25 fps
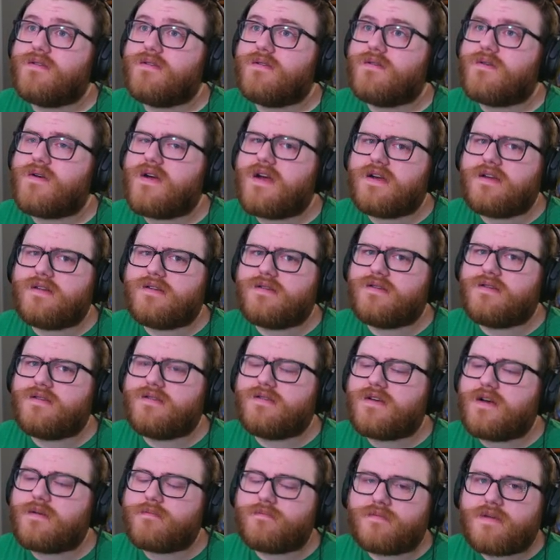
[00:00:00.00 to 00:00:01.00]
Right?
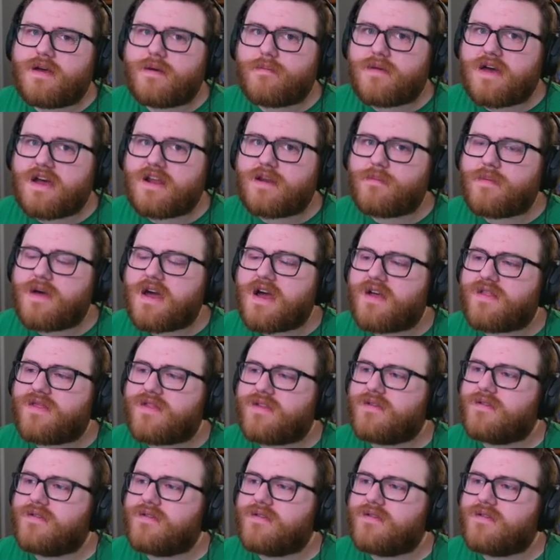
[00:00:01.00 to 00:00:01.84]
I'm, I'm bad at math.